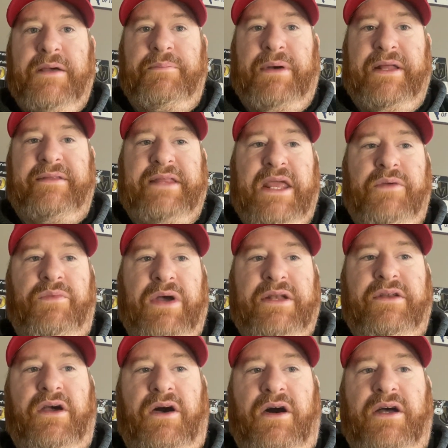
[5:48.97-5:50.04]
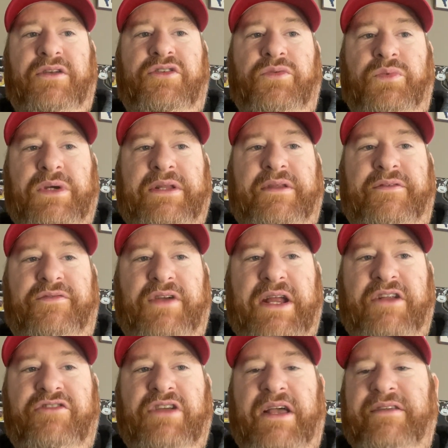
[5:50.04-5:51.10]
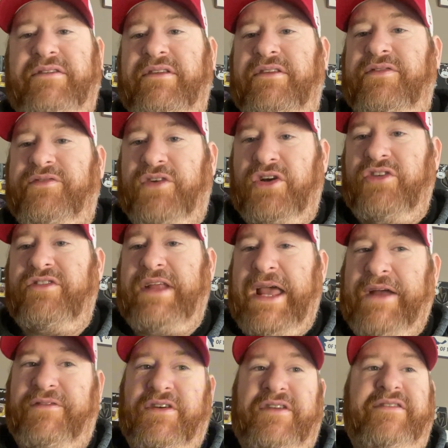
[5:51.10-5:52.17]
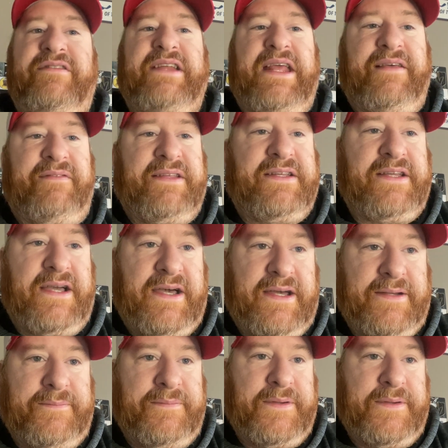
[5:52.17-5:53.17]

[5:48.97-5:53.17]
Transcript: but they went on to win the franchise's first ever Stanley Cup.